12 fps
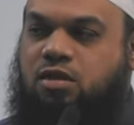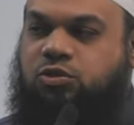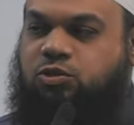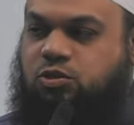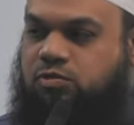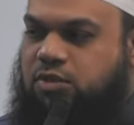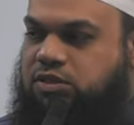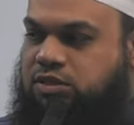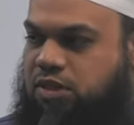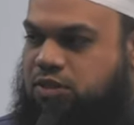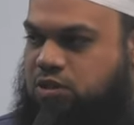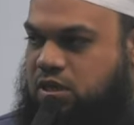So Umar
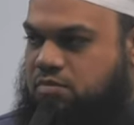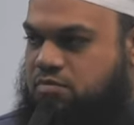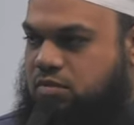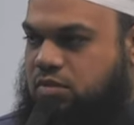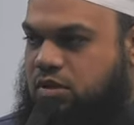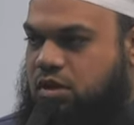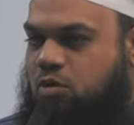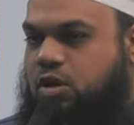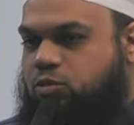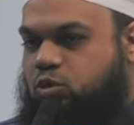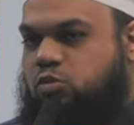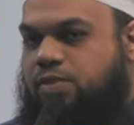said to him, O
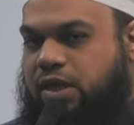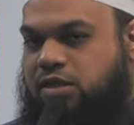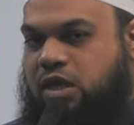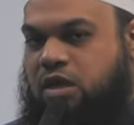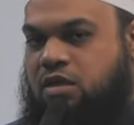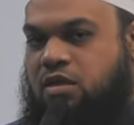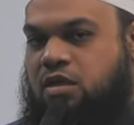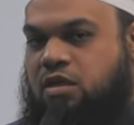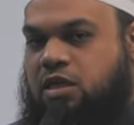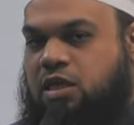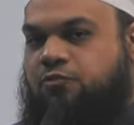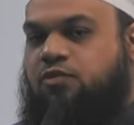Abu Ubaidah,
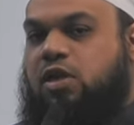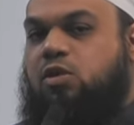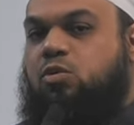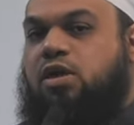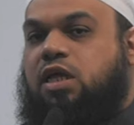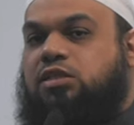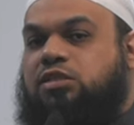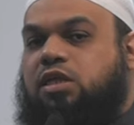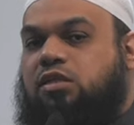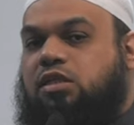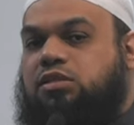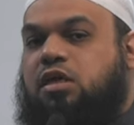if anyone had
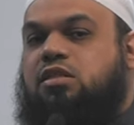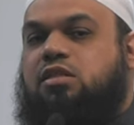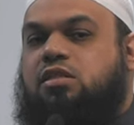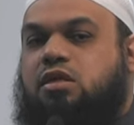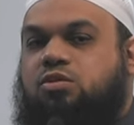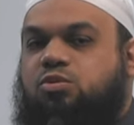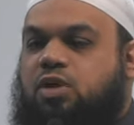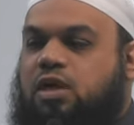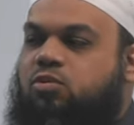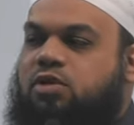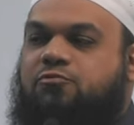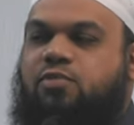said this other than you, I
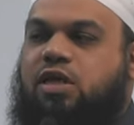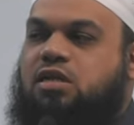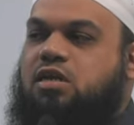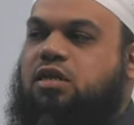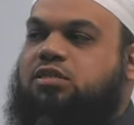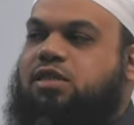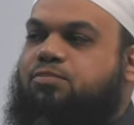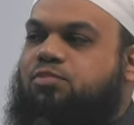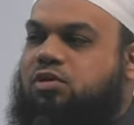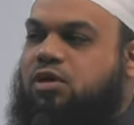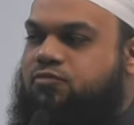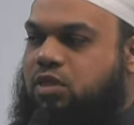would have made an
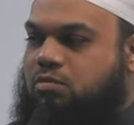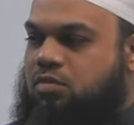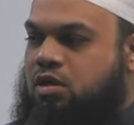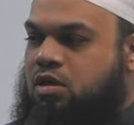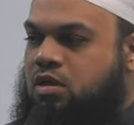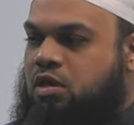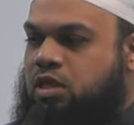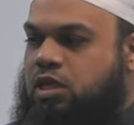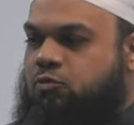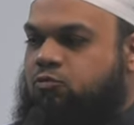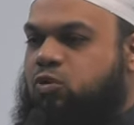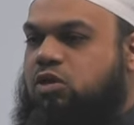example of them.
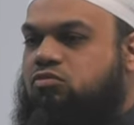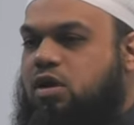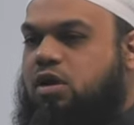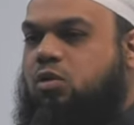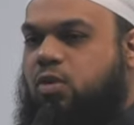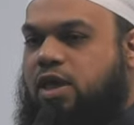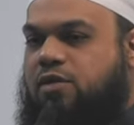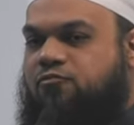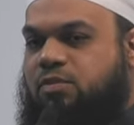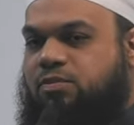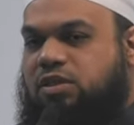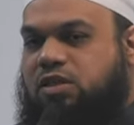If we run away
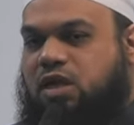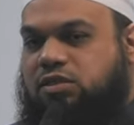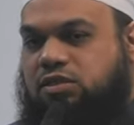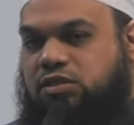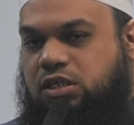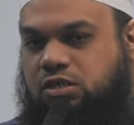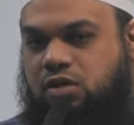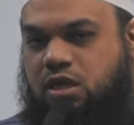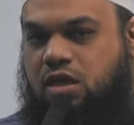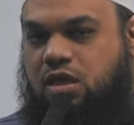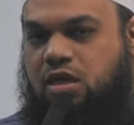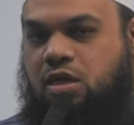from Allah's
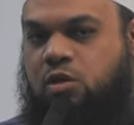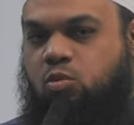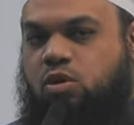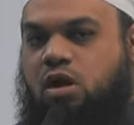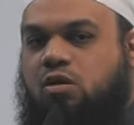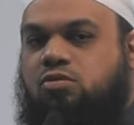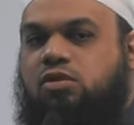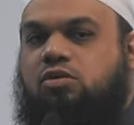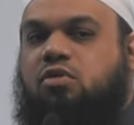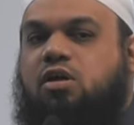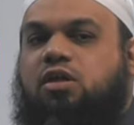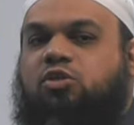decree, we are only
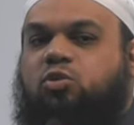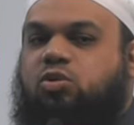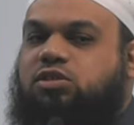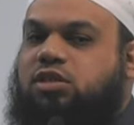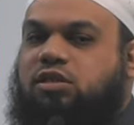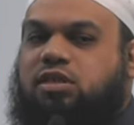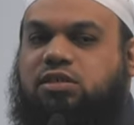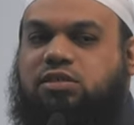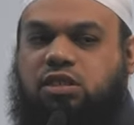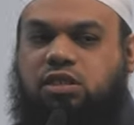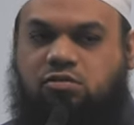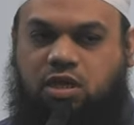running towards Allah's
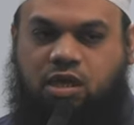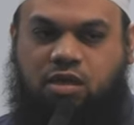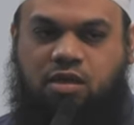decree.